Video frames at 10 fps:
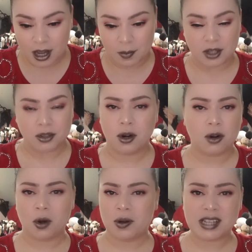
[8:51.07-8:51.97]
I mean, you
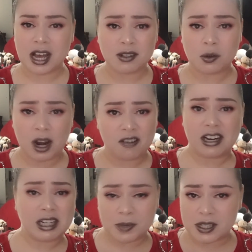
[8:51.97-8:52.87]
don't always have to wear
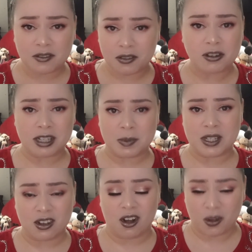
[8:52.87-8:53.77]
red lipstick for
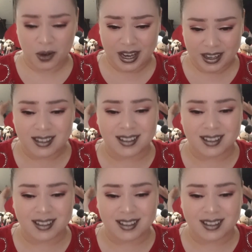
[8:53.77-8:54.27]
Christmas, y'all, okay?